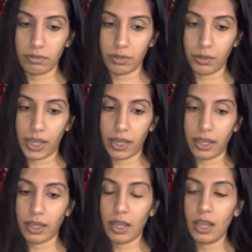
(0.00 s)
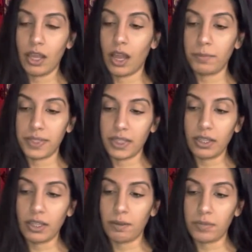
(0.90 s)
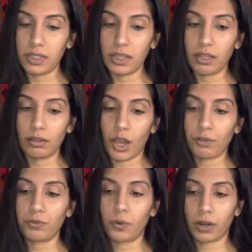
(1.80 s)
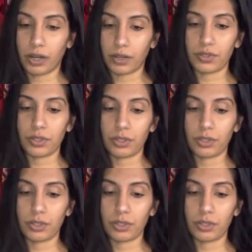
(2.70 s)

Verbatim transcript: Okay, I'm seeing I'm seeing a lot of fours,